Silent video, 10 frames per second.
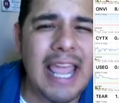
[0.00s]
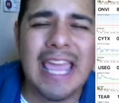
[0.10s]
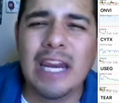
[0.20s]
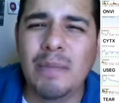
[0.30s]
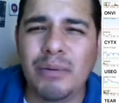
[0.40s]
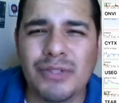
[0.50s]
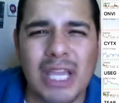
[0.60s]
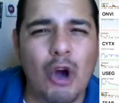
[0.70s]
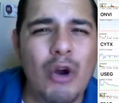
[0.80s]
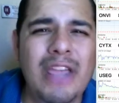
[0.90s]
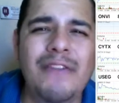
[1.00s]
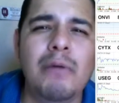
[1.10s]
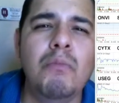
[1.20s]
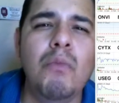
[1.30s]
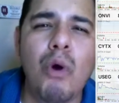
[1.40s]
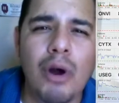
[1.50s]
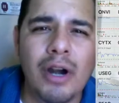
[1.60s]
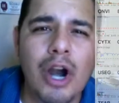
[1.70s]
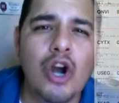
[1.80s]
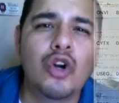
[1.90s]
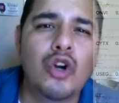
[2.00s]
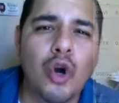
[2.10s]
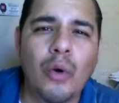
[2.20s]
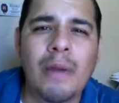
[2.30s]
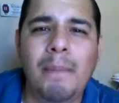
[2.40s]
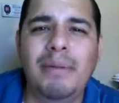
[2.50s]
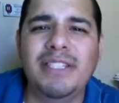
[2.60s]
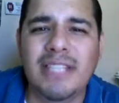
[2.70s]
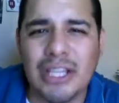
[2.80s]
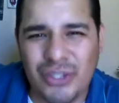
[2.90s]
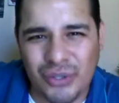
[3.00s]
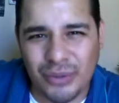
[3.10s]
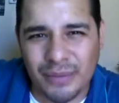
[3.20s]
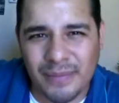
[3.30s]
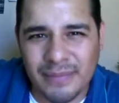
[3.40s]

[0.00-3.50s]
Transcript: 80%, or even more growing potential.